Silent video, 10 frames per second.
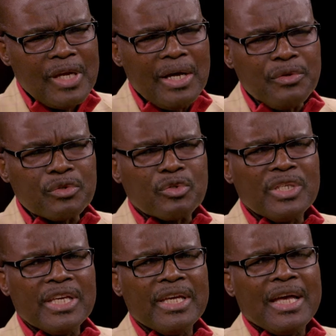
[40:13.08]
not
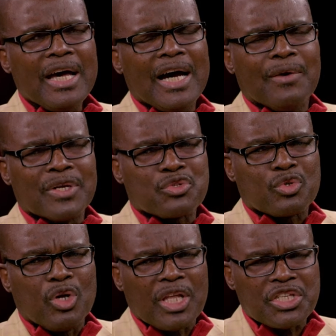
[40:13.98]
only our
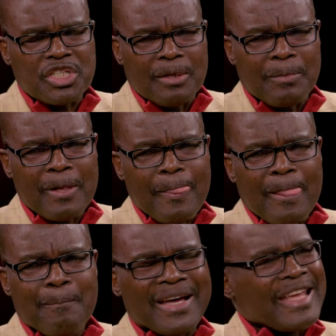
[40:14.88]
scholarship,
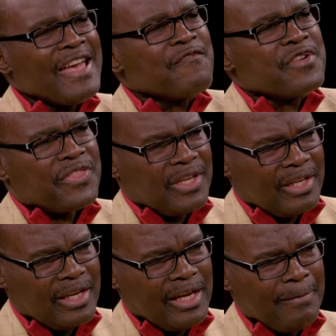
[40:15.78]
but everything
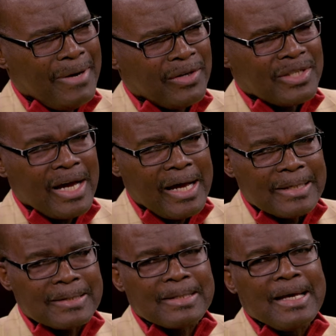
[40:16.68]
about
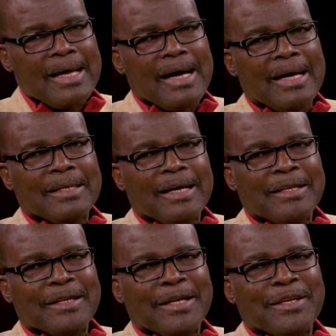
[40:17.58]
us. And,
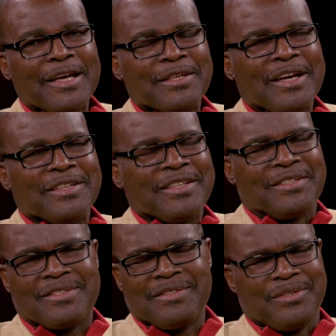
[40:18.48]
and, and, and, and it
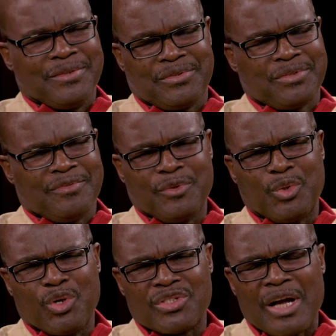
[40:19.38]
you know, sort of
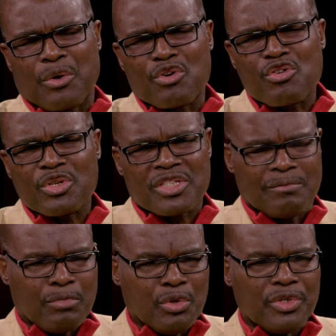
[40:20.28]
goes across the
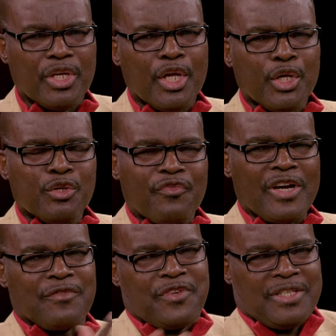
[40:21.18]
board. You
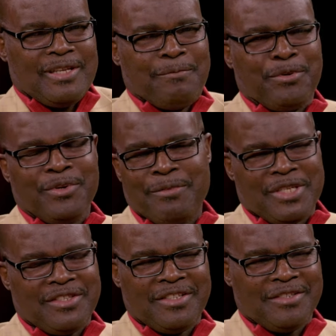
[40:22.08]
find, for example, I mean,
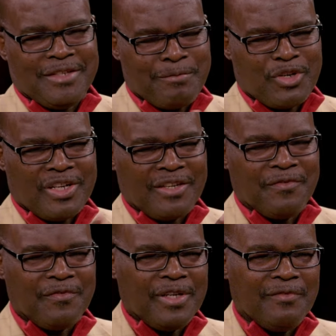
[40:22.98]
the, I'm going to
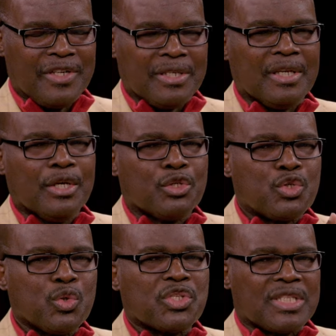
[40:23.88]
give uh, very
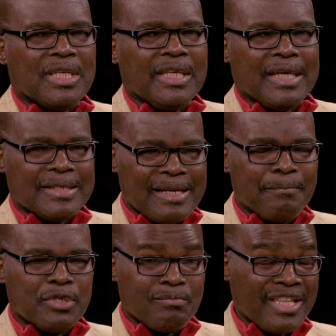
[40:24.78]
two silly
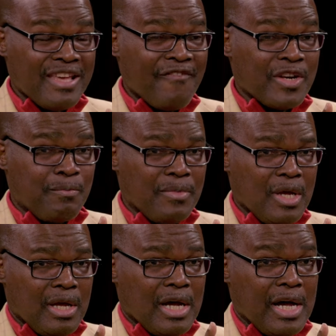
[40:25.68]
examples, but they are very
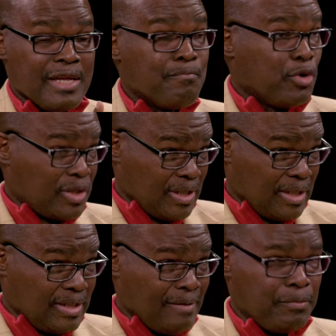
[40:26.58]
uh, important
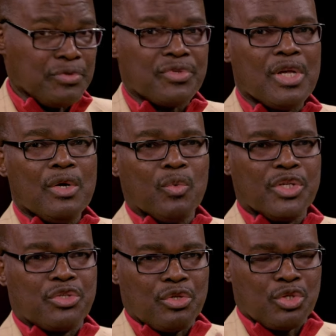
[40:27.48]
examples,
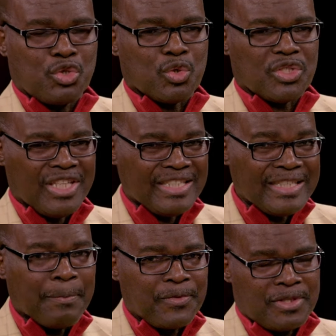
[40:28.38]
which shows the
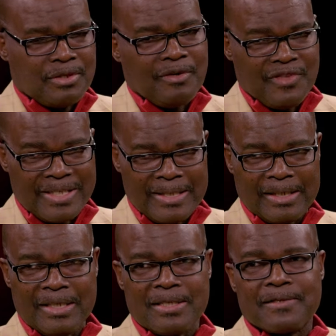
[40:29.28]
depths of the
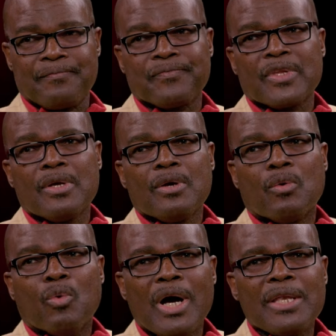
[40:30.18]
sickness.
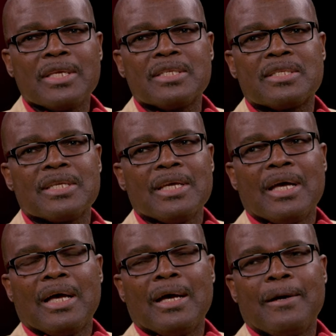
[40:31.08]
One is
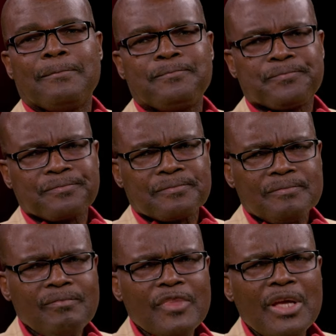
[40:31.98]
um,
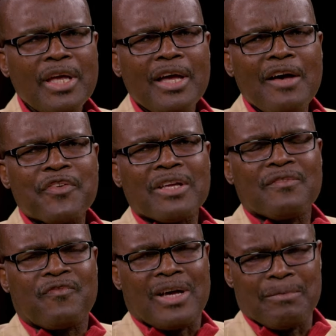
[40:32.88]
African
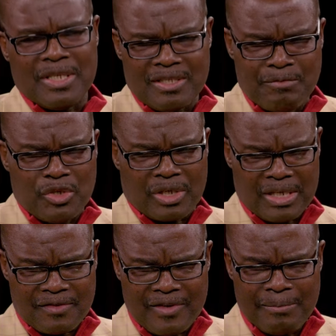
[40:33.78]
families, middle
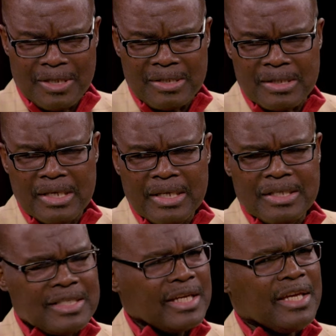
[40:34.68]
class families,
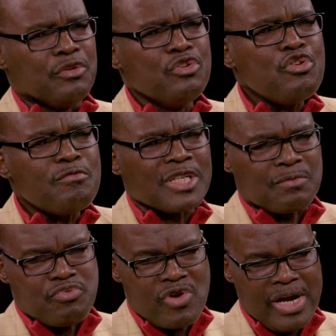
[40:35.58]
take enormous
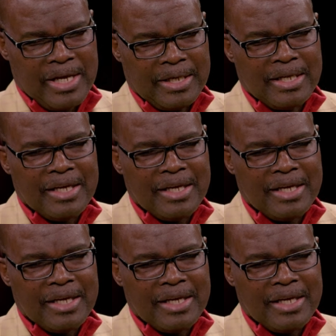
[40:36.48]
pride